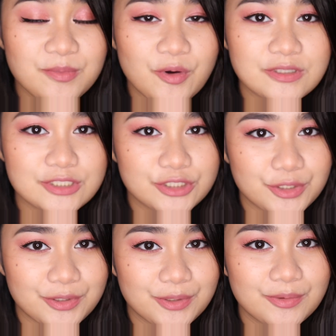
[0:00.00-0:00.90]
going to
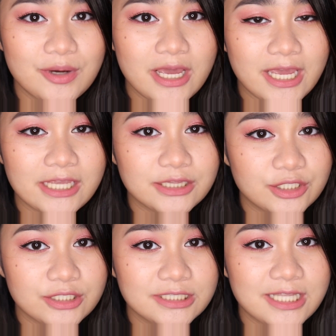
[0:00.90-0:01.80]
show you a
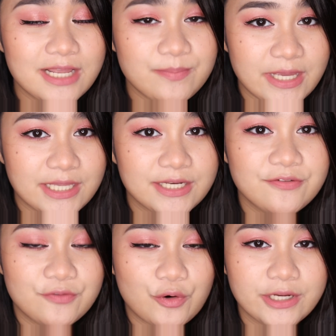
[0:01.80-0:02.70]
look that I made
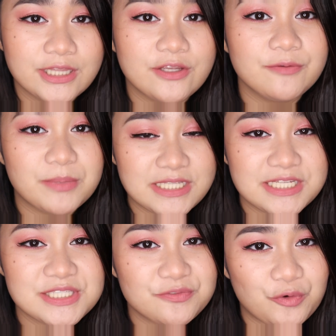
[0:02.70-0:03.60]
for the
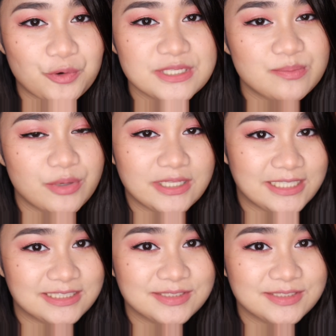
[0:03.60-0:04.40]
Petits Fours Praline.